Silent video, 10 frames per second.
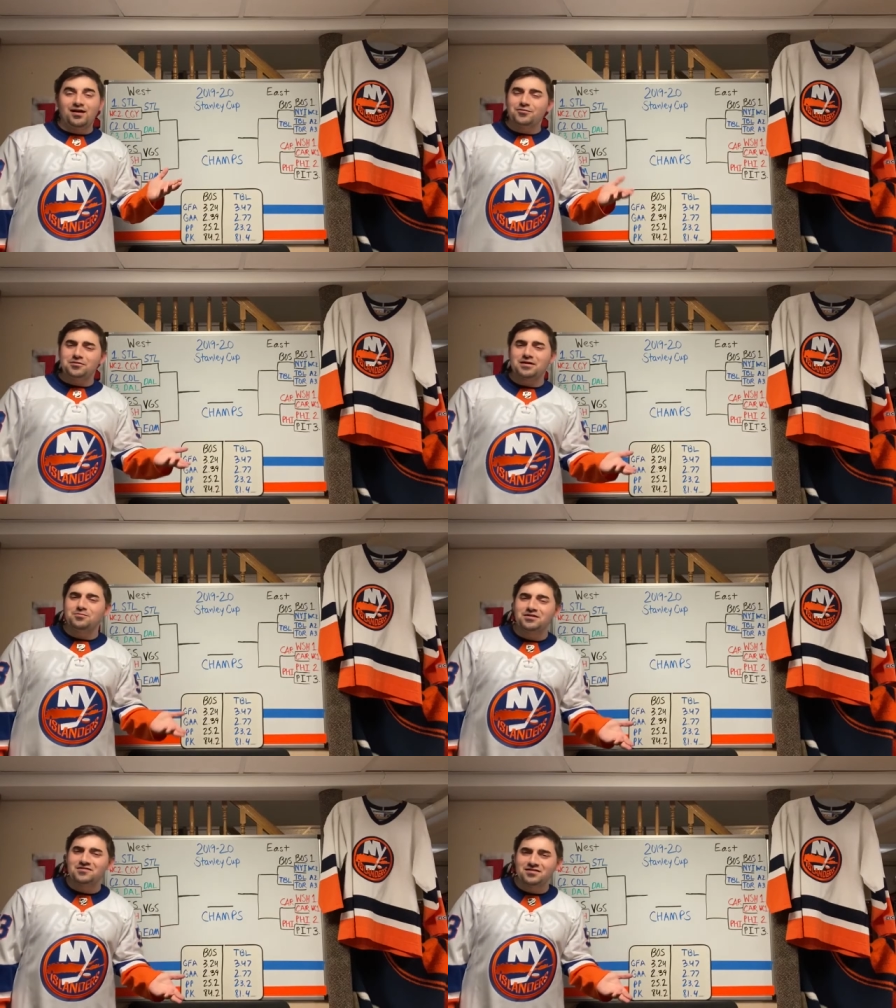I don't think I
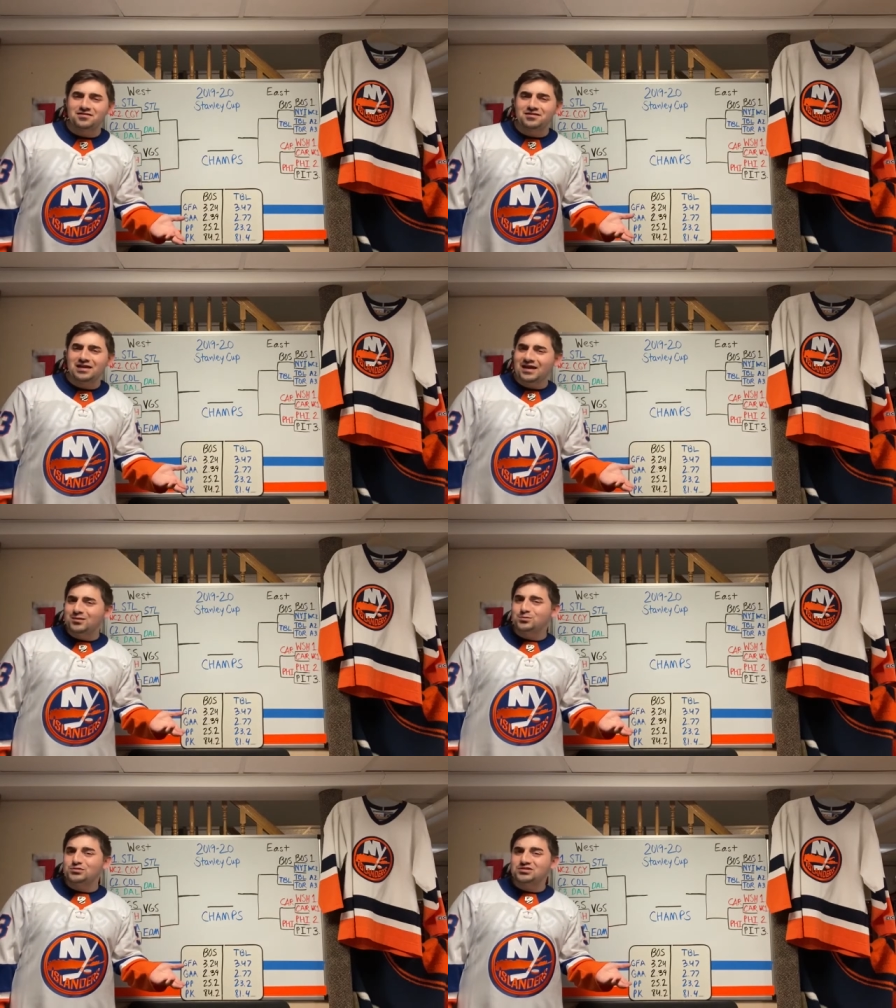picked a uh,
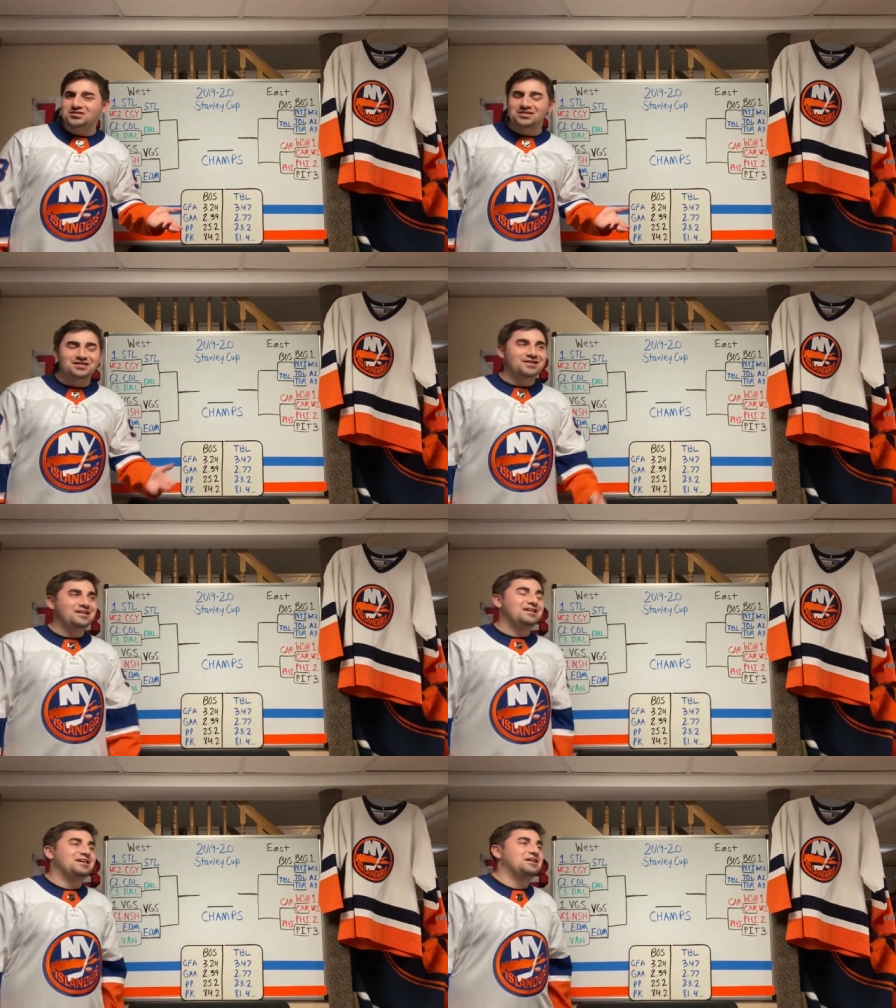games
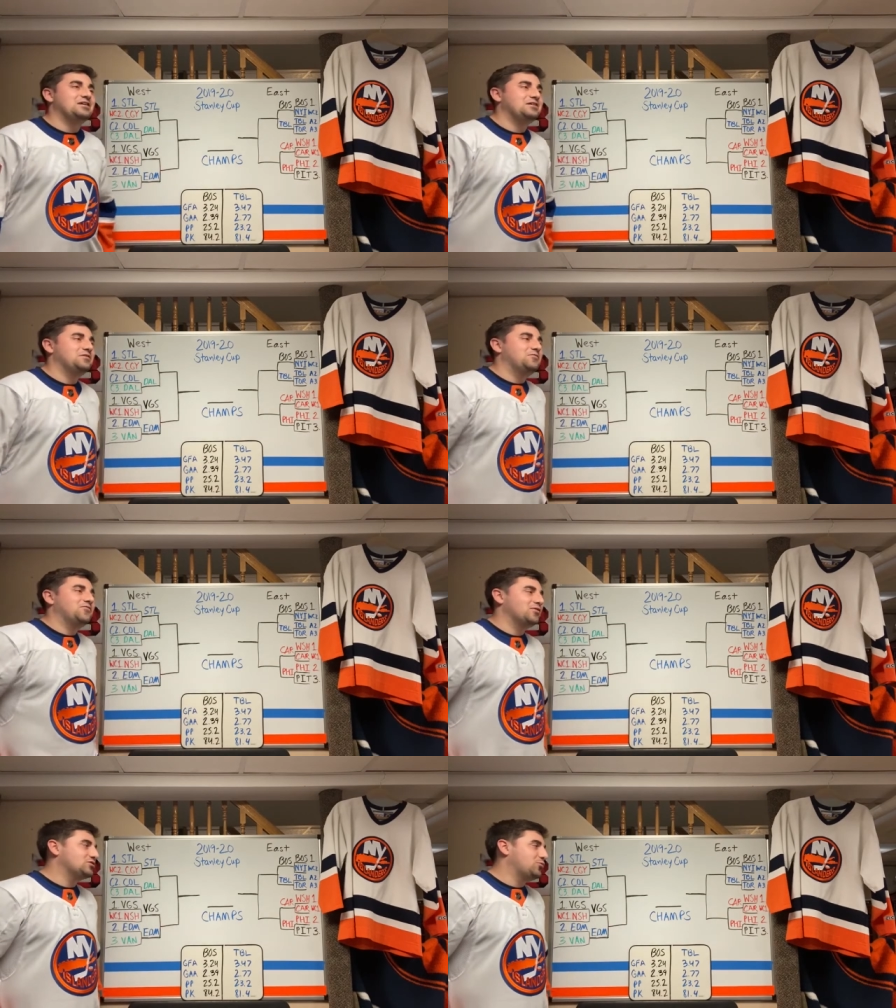uh,
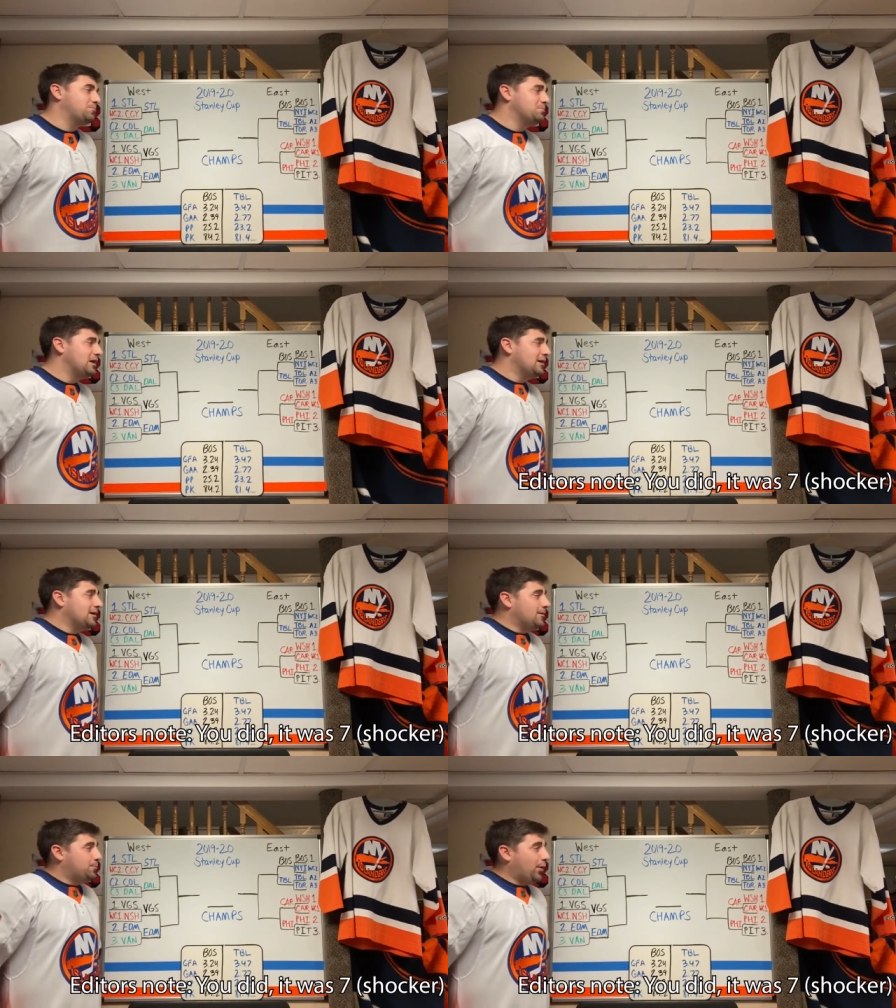for this one,
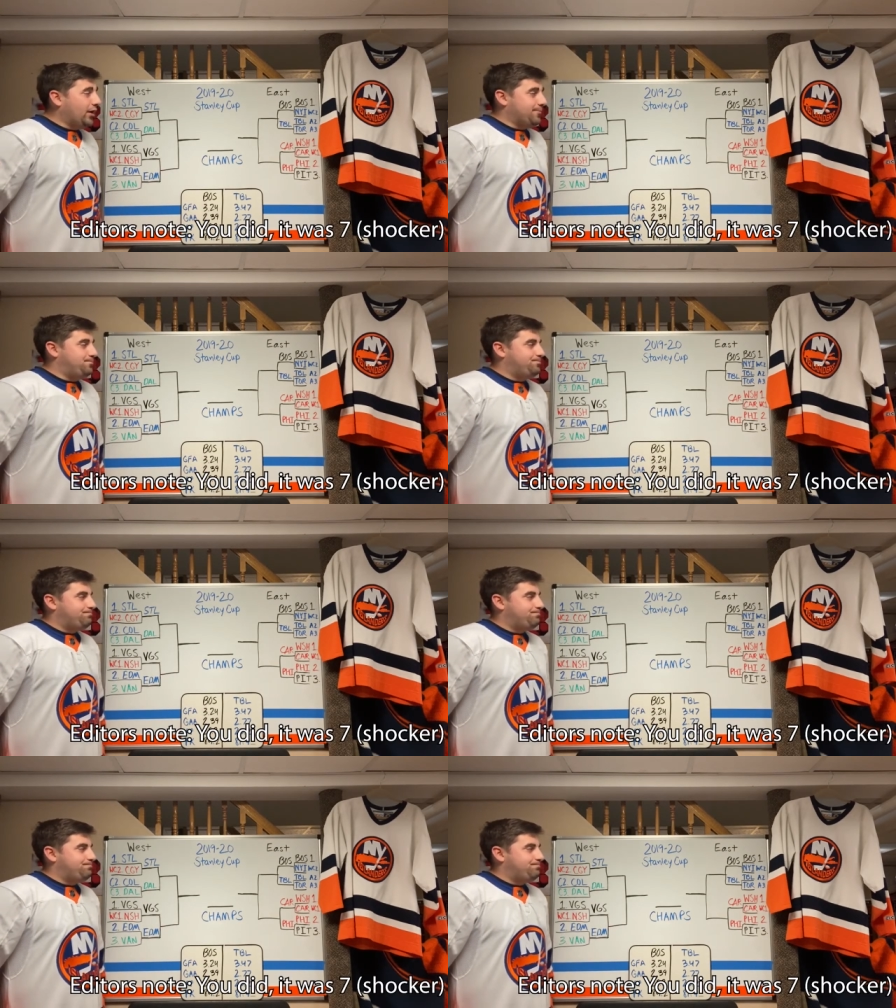but